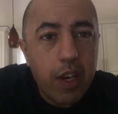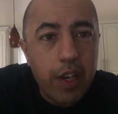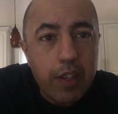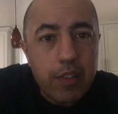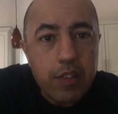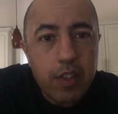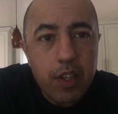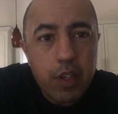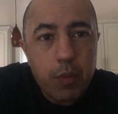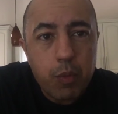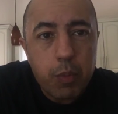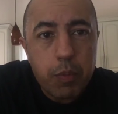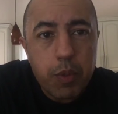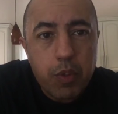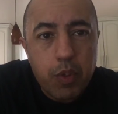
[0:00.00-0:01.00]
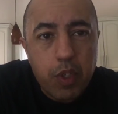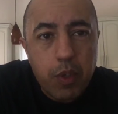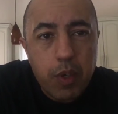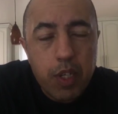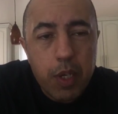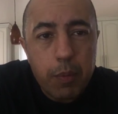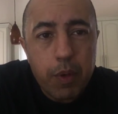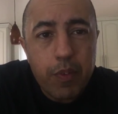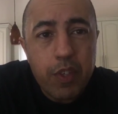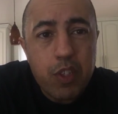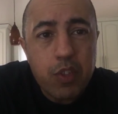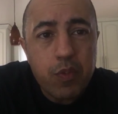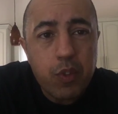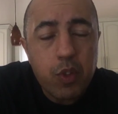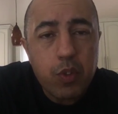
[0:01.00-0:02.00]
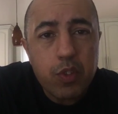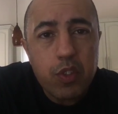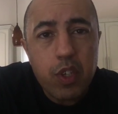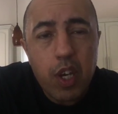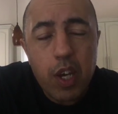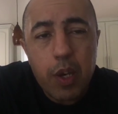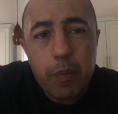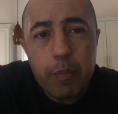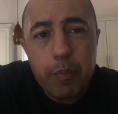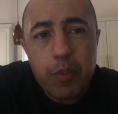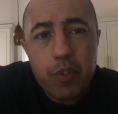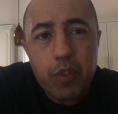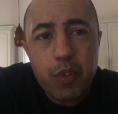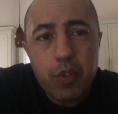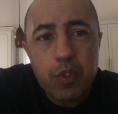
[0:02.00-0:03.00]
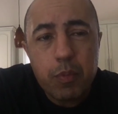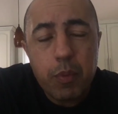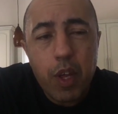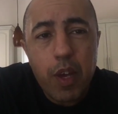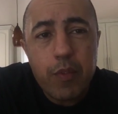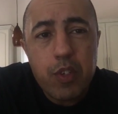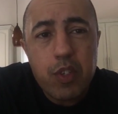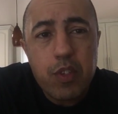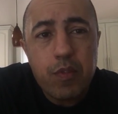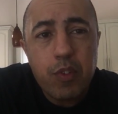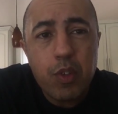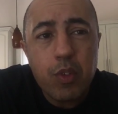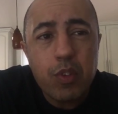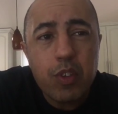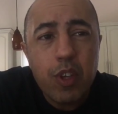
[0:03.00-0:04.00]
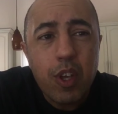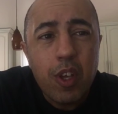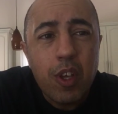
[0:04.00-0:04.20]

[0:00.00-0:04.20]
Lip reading: and we'll be doing a couple of interviews soon, some live interviews.